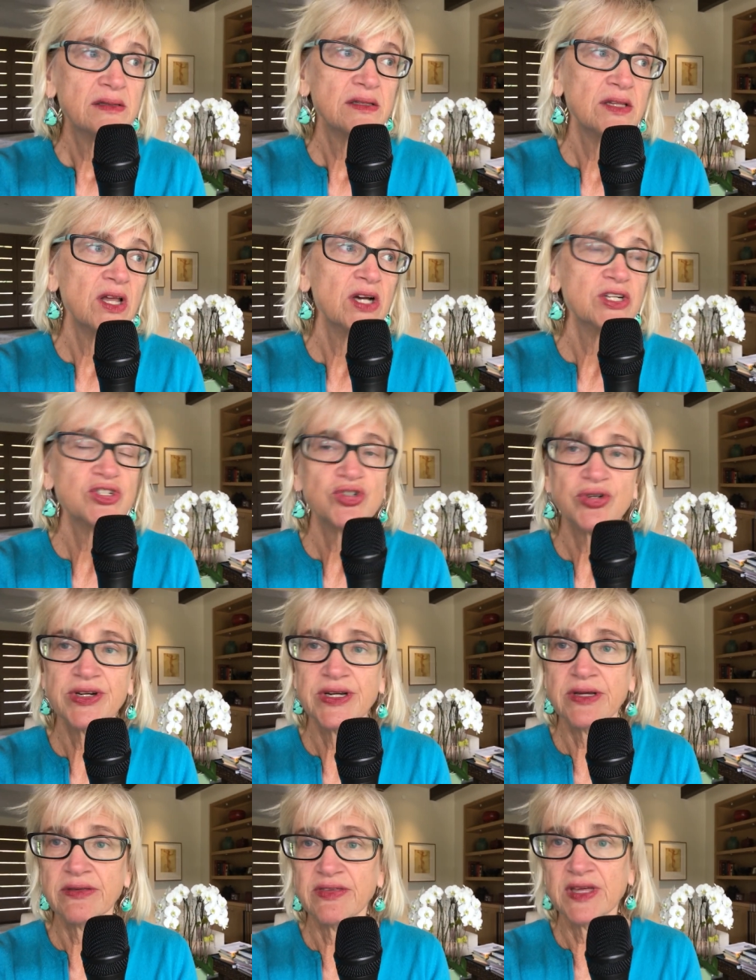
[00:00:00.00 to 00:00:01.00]

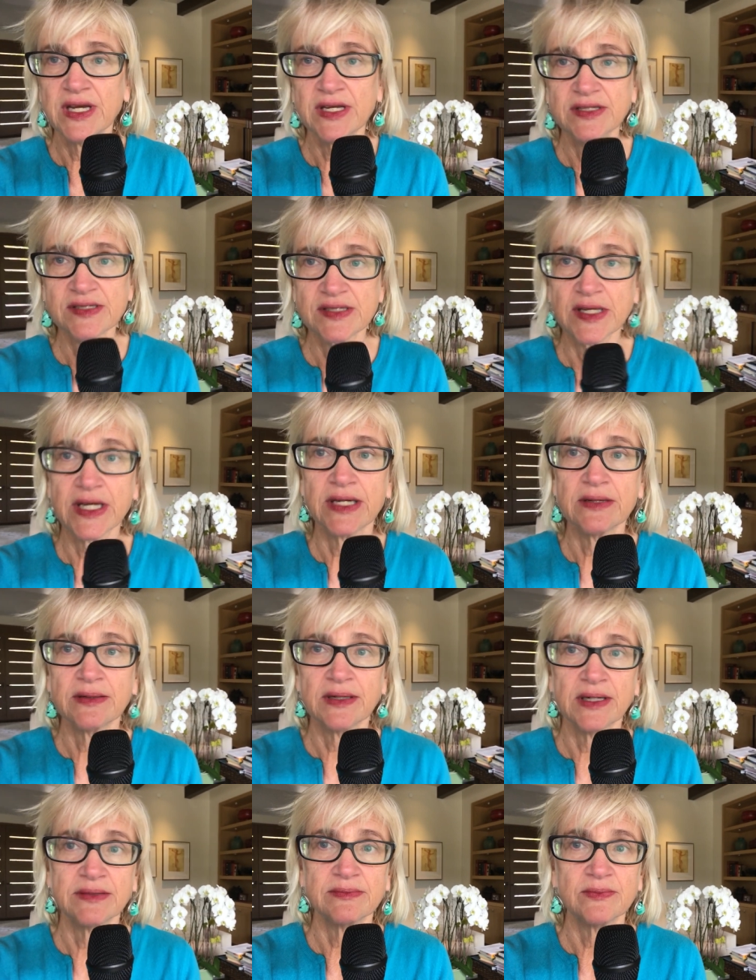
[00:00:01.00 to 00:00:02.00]
luxury things like
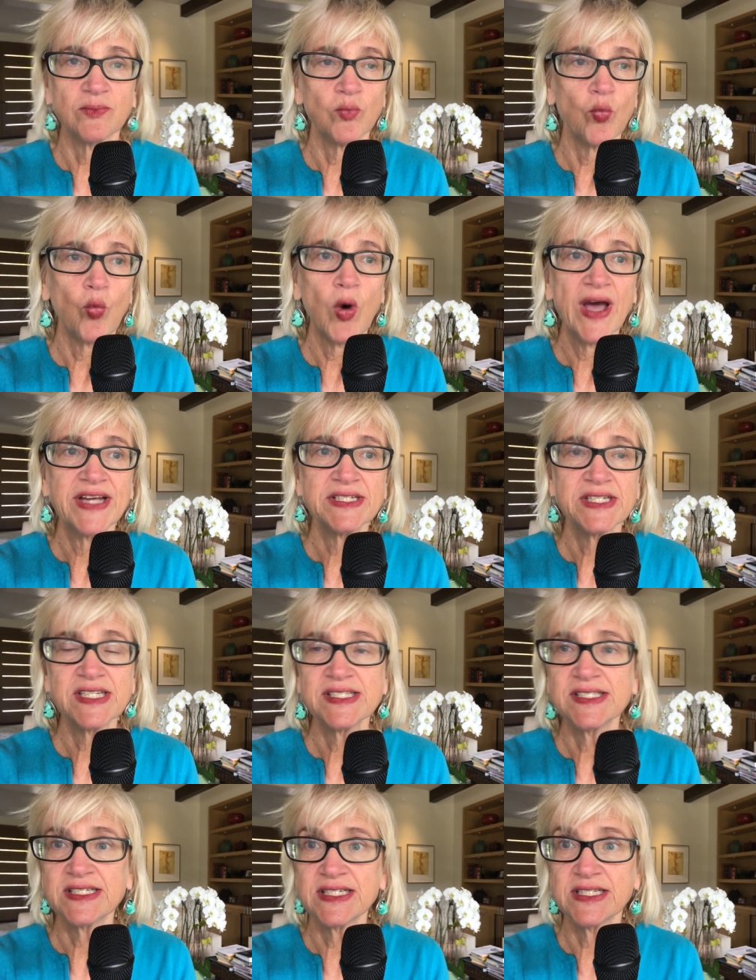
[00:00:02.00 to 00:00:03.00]
wine
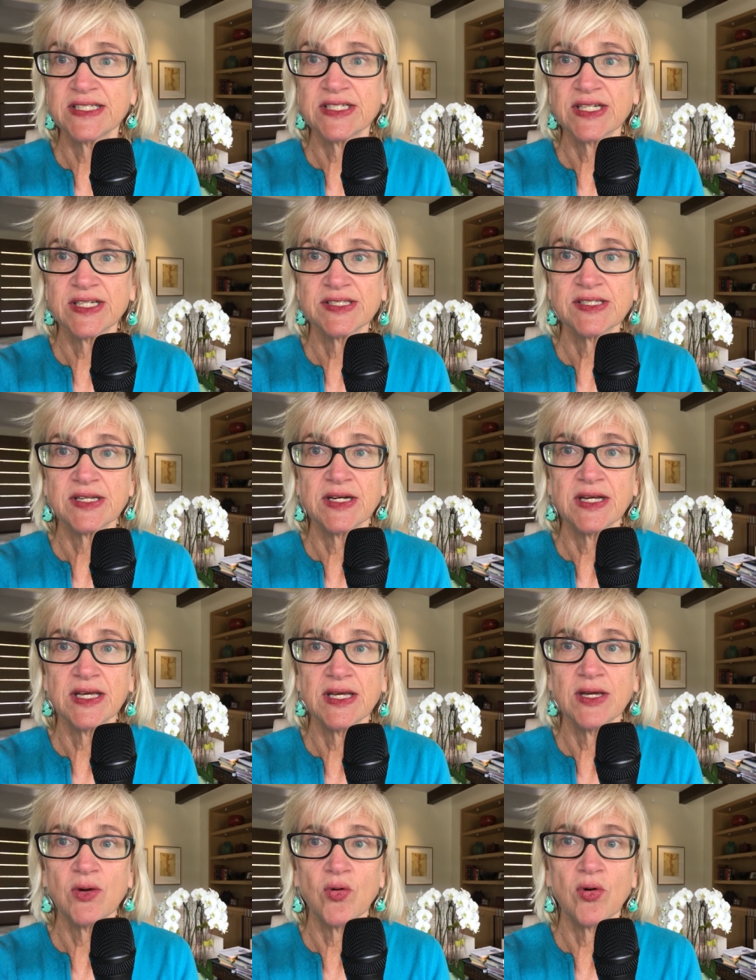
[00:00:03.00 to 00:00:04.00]
tasting in
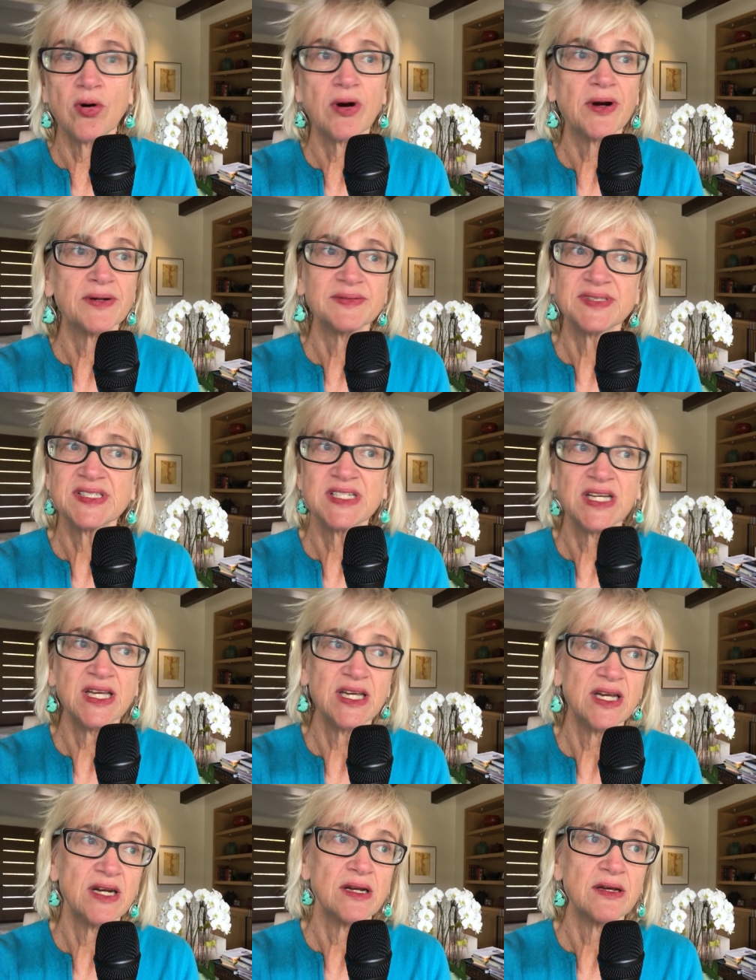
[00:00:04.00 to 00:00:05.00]
Tuscany or
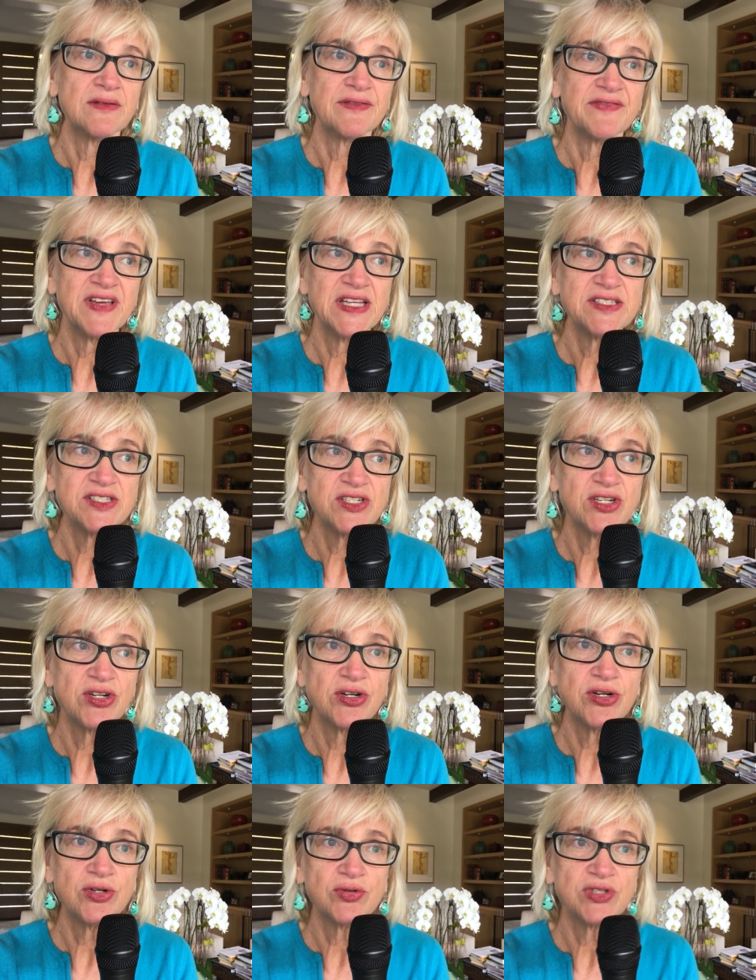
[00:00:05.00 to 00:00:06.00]
staying in a
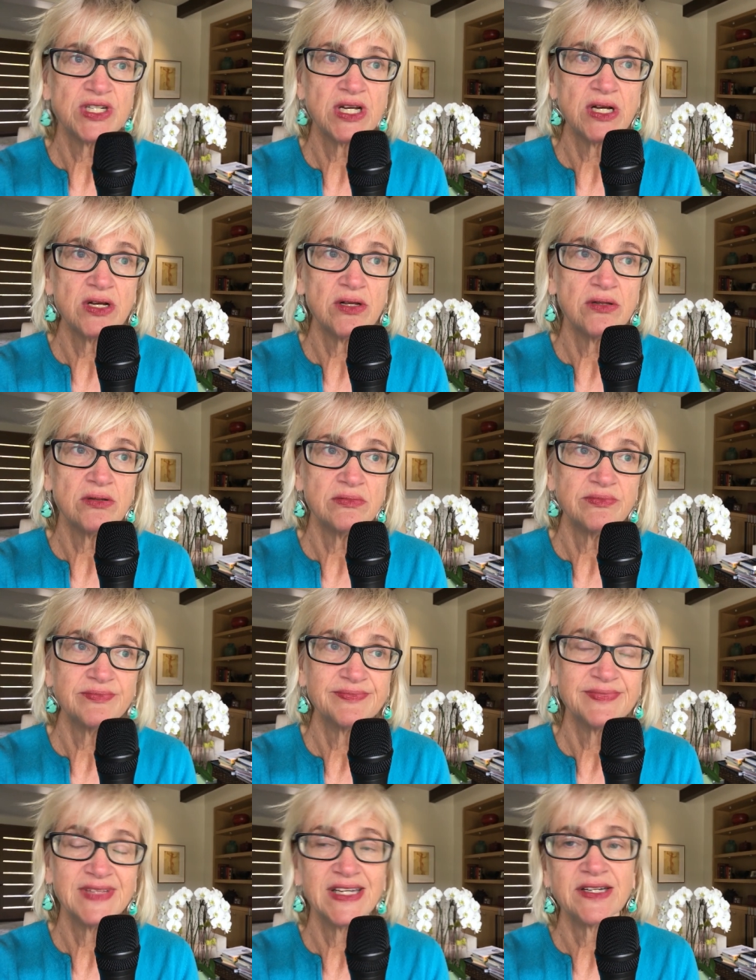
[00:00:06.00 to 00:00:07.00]
fancier hotel,
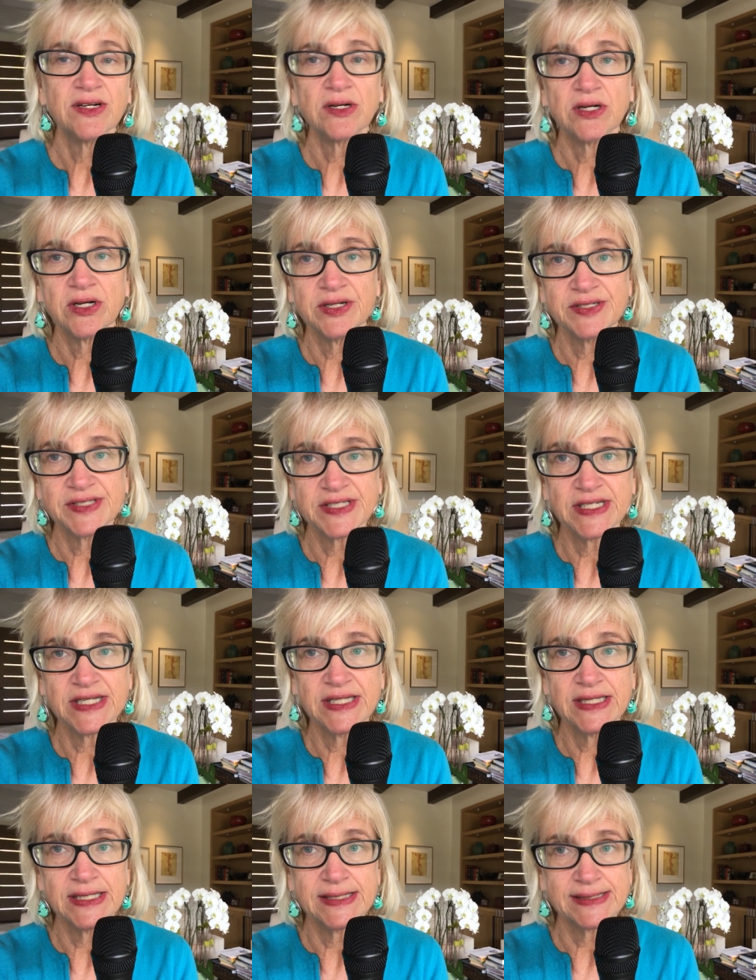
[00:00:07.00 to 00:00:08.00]
then you're going to stay
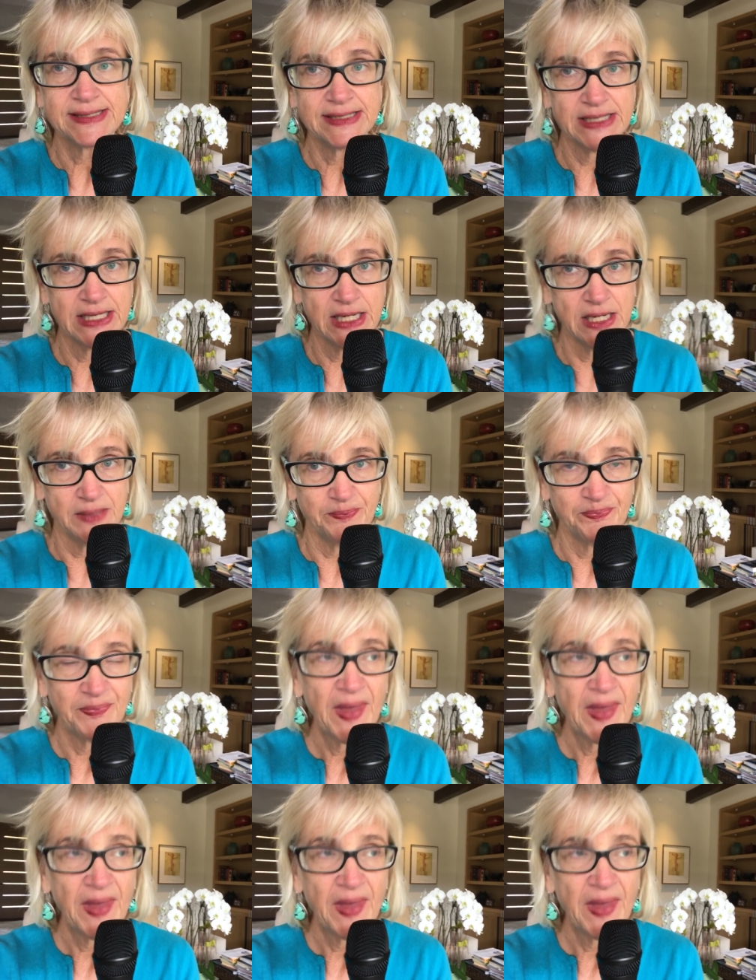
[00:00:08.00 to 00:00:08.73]
less time.